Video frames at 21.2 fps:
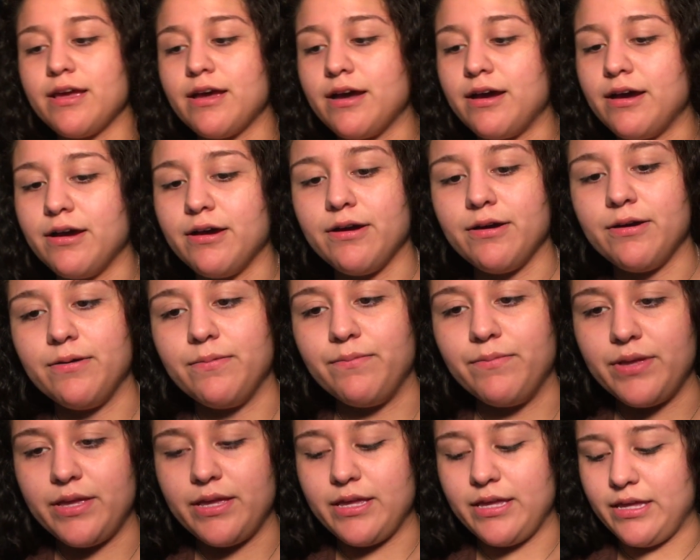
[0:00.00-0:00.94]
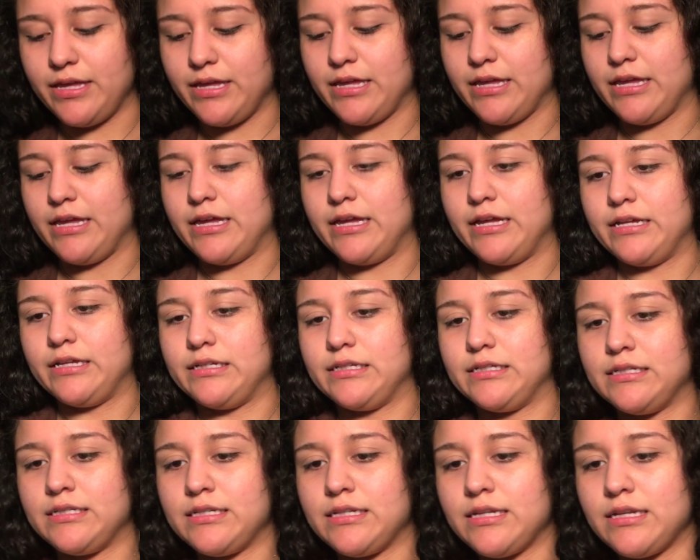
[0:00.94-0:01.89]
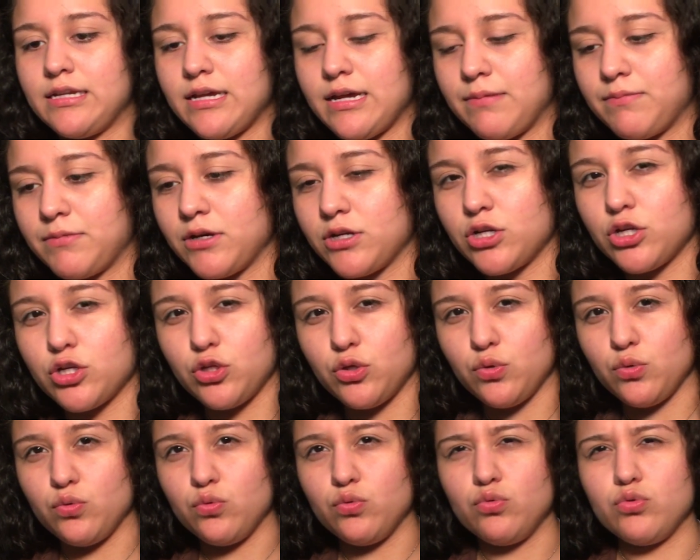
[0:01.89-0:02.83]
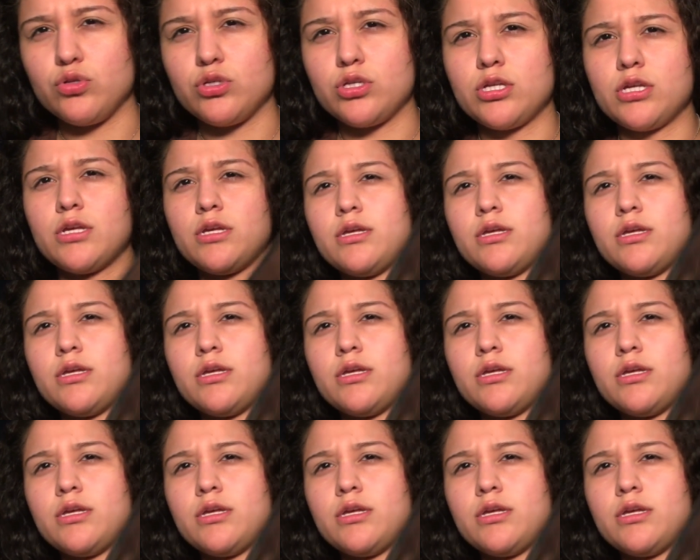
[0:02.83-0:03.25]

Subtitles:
and I'm gonna use